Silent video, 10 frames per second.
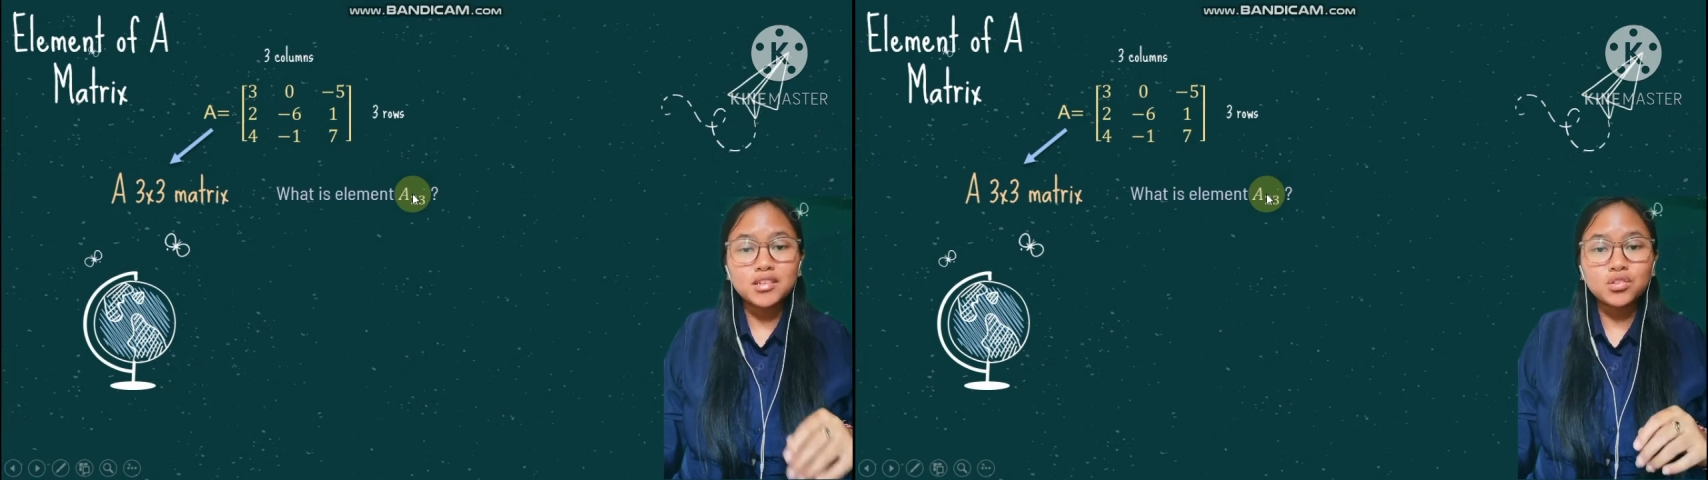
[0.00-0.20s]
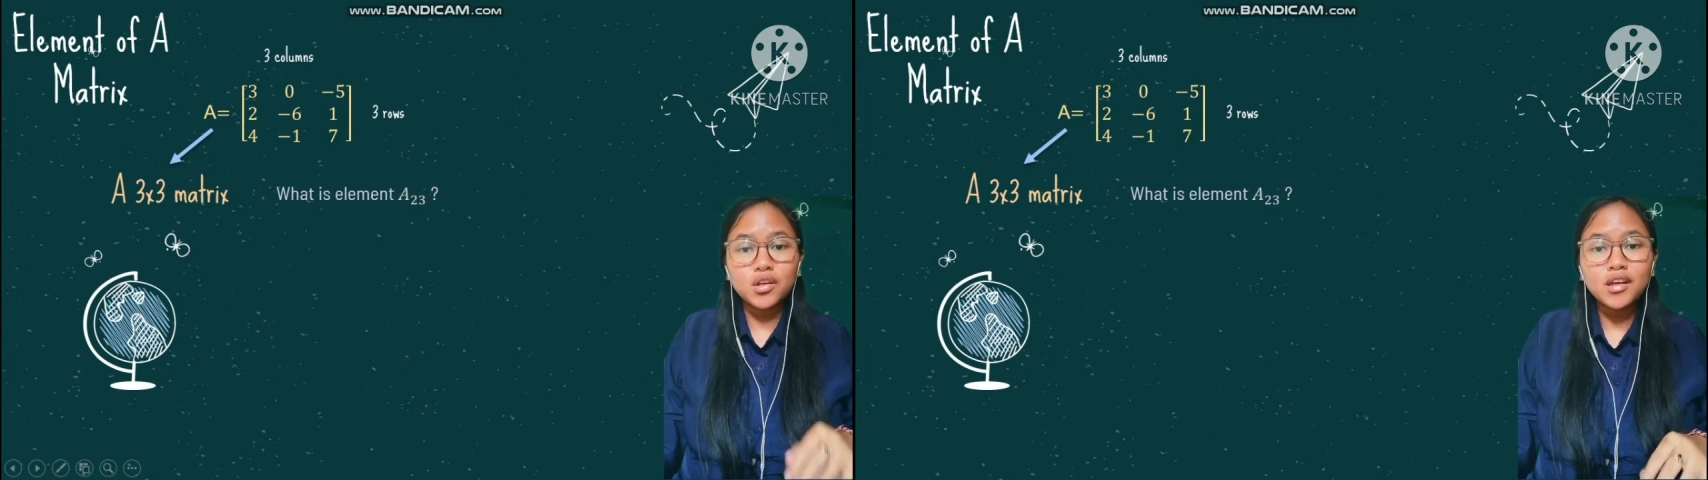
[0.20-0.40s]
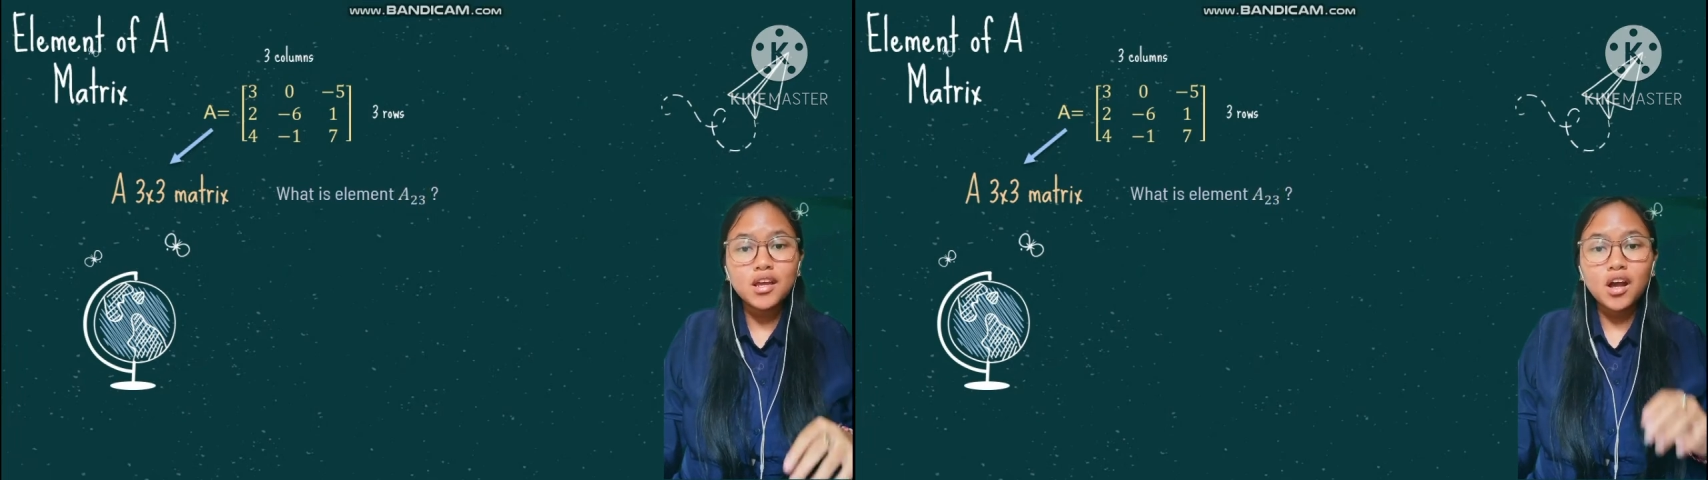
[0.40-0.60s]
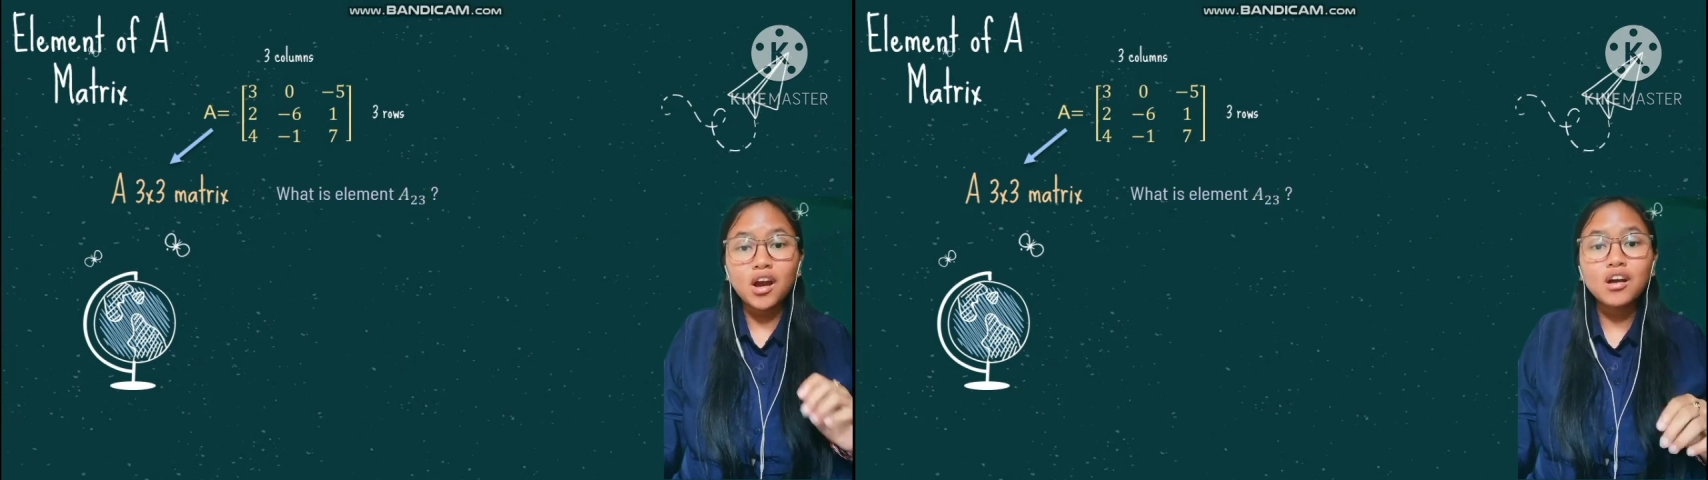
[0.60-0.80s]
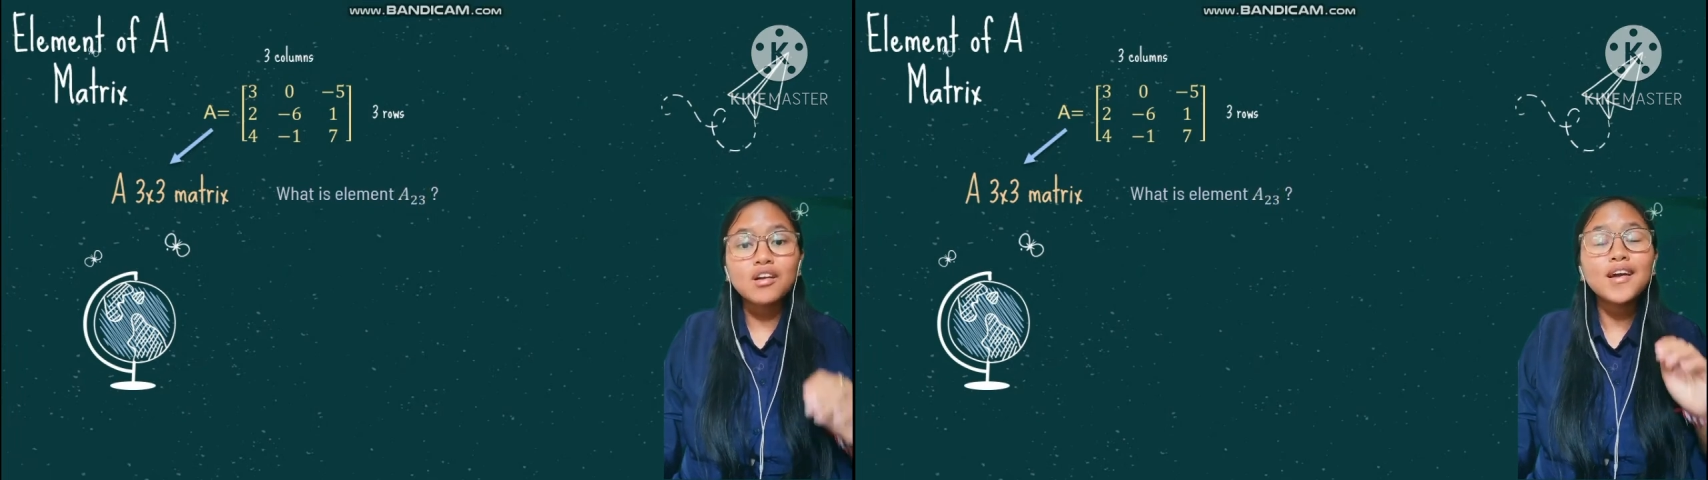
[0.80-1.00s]
3
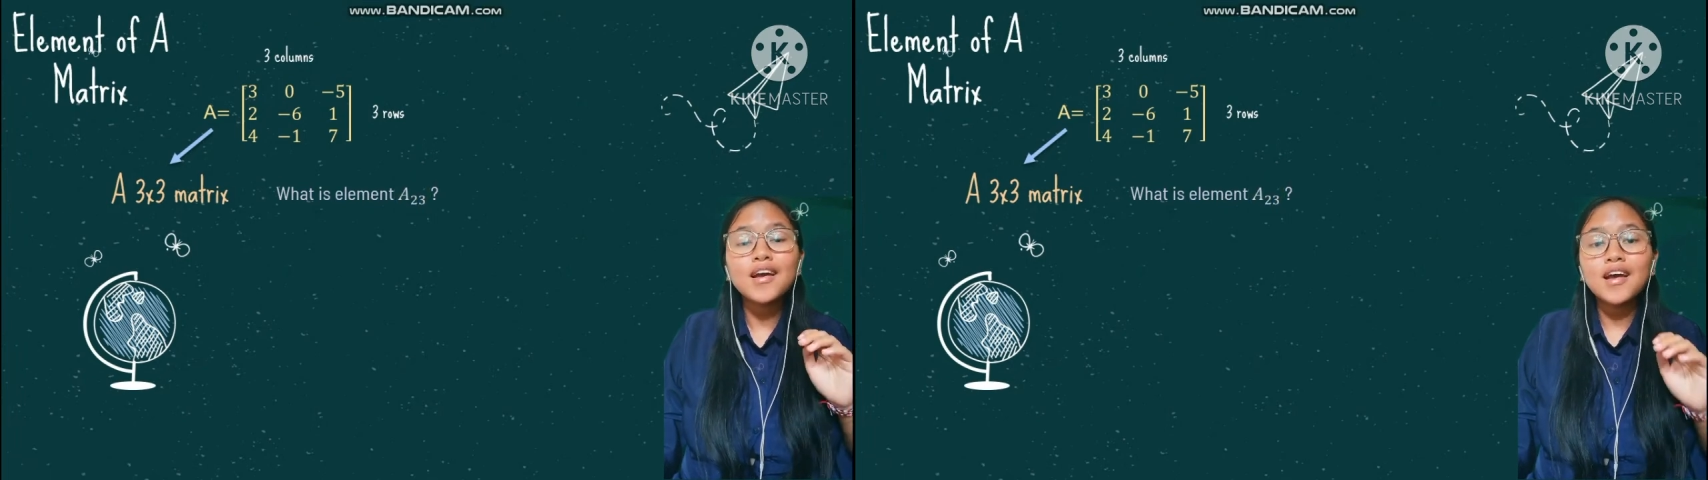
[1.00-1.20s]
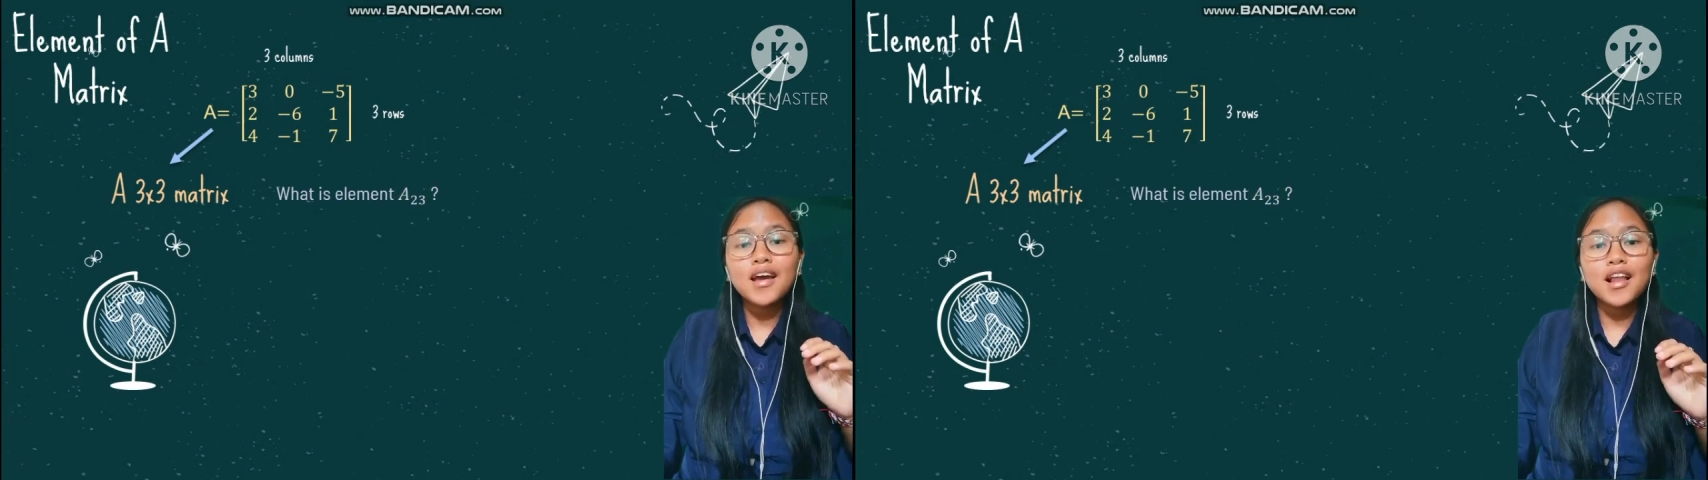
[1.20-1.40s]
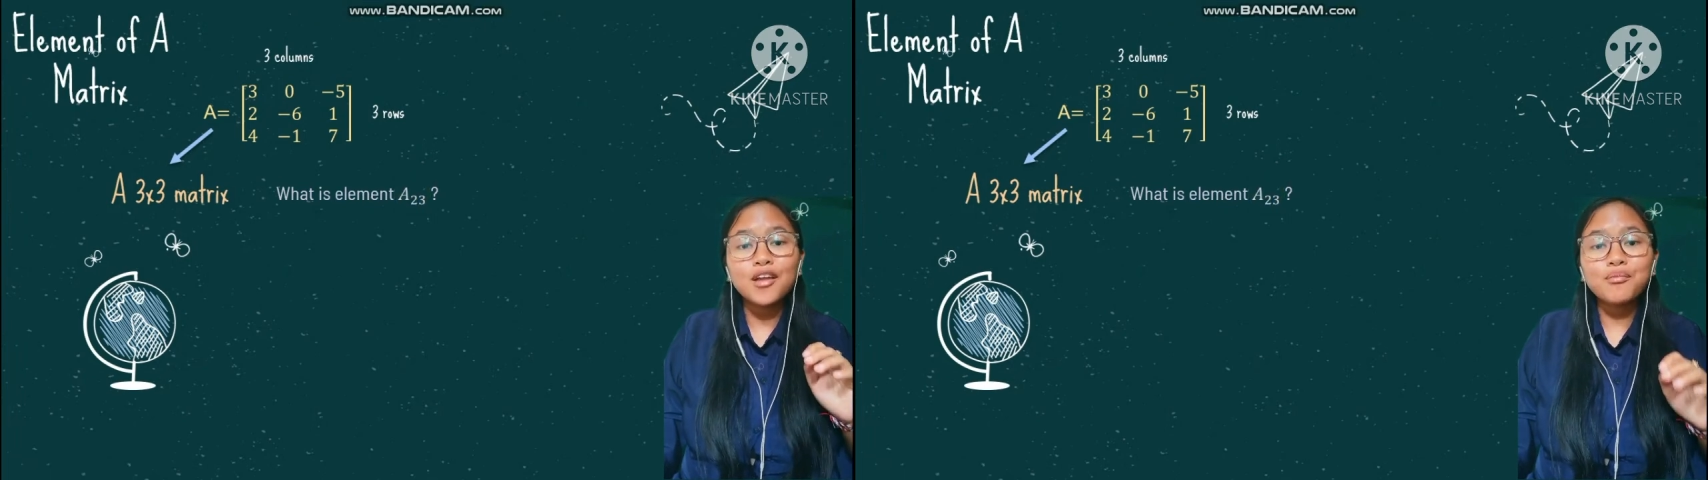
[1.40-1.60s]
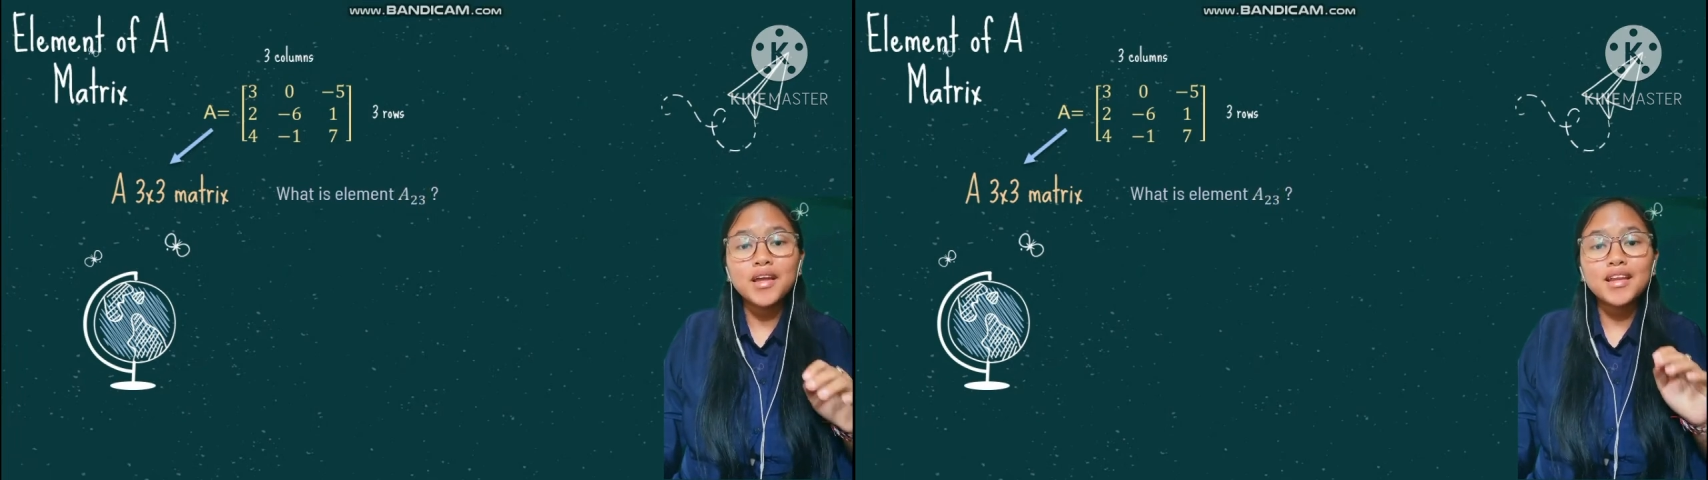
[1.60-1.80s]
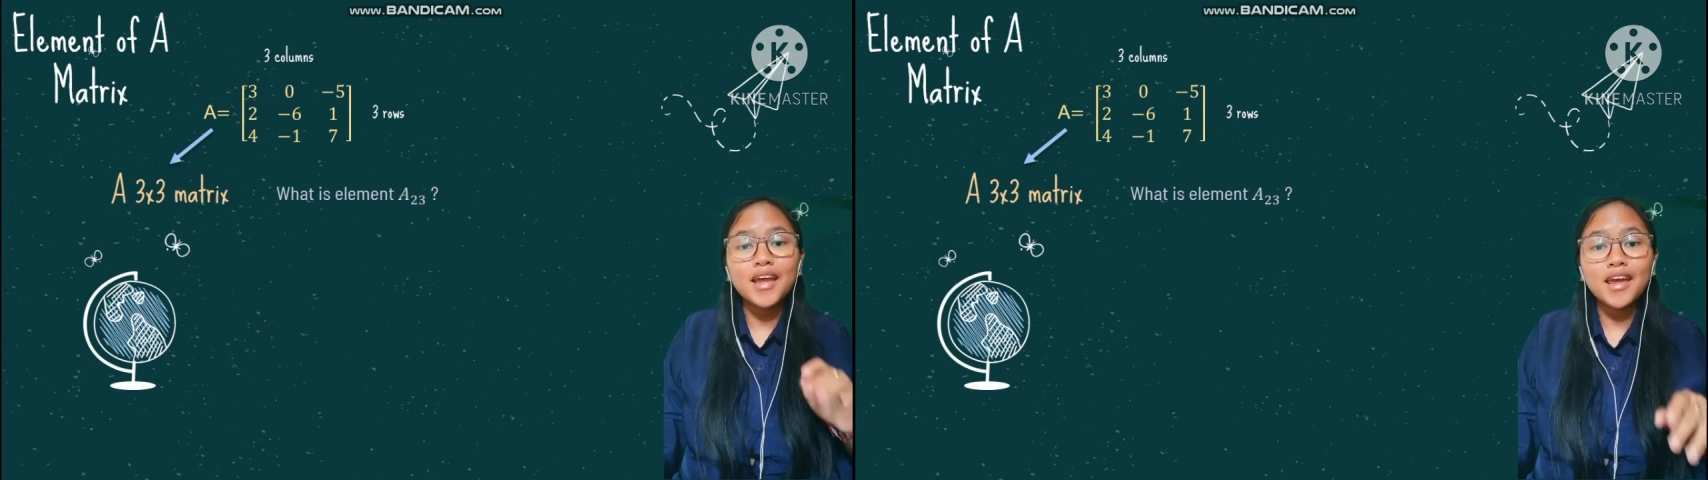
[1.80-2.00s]
or element